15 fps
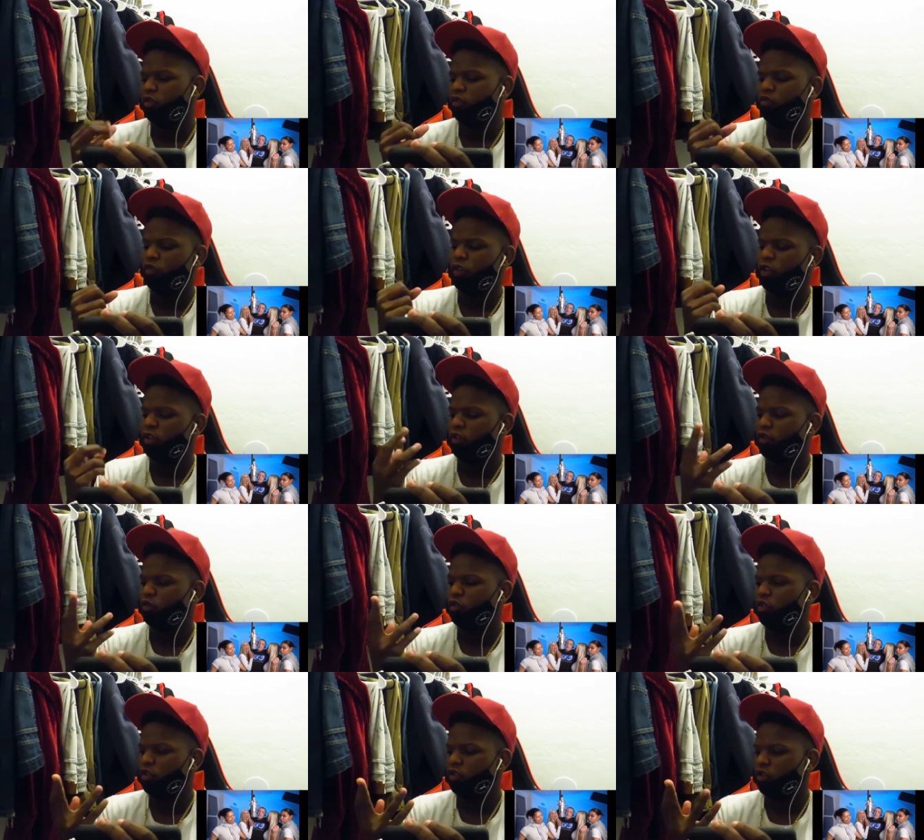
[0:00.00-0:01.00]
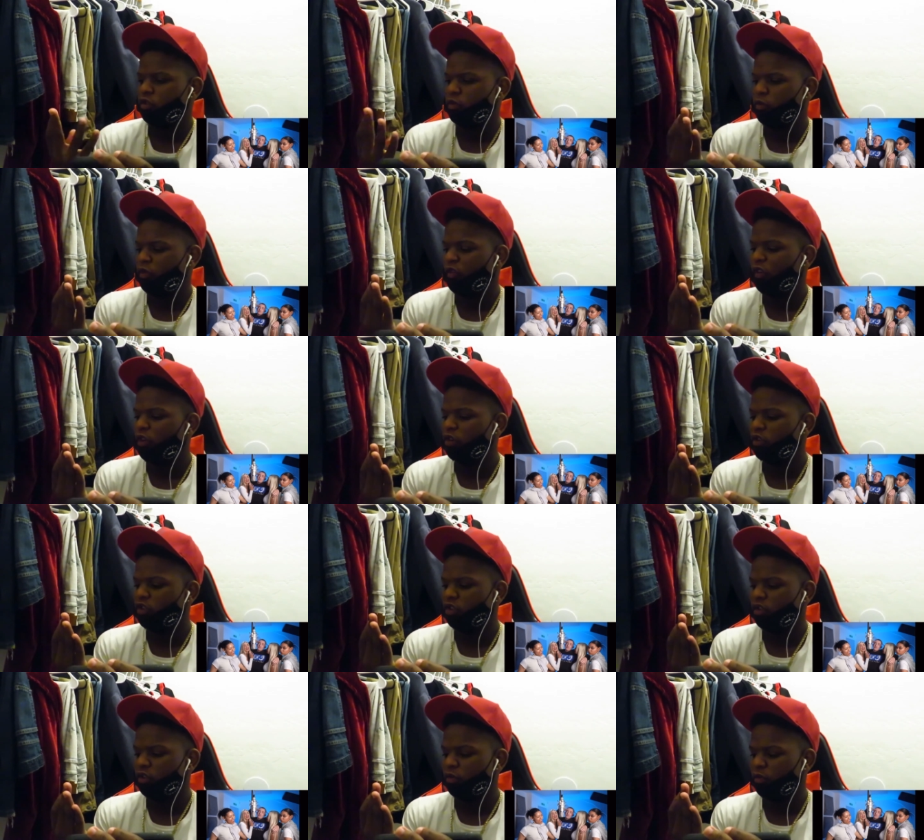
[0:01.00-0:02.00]
wait, a threesome, a
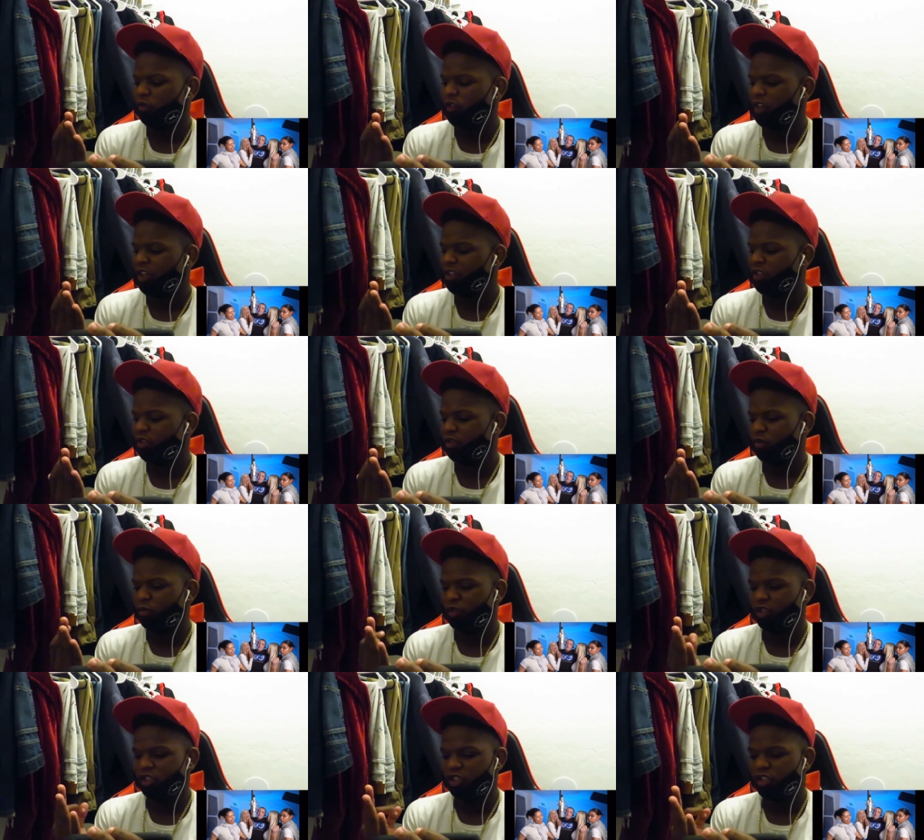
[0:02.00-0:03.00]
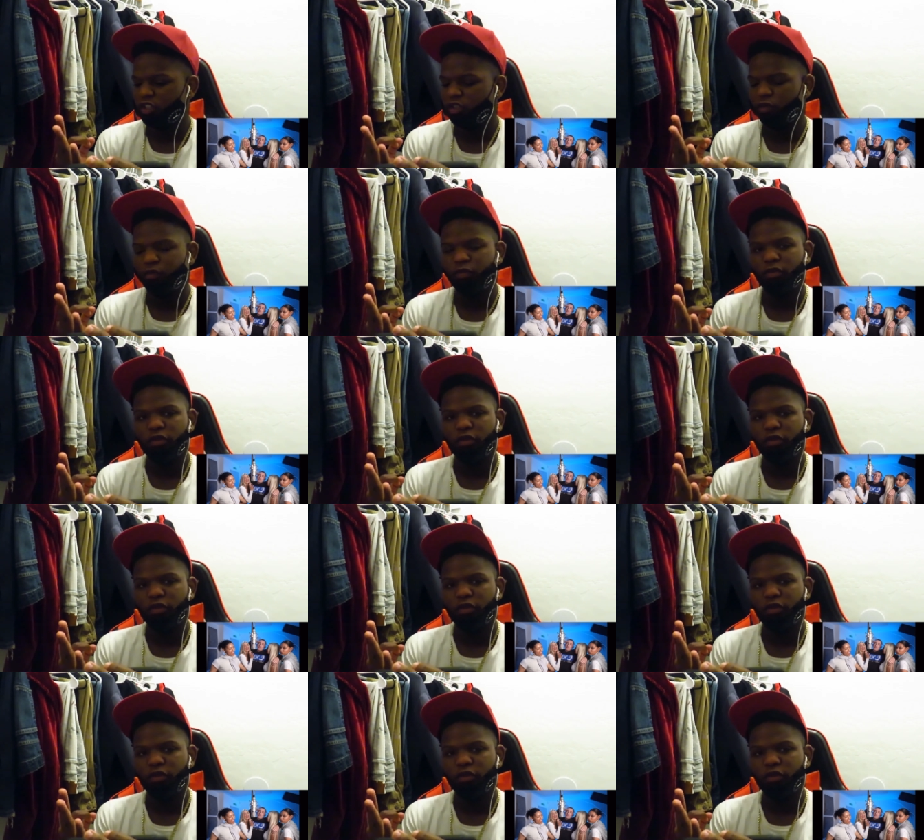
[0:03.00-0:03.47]
foursome, a fivesome, a sixsome?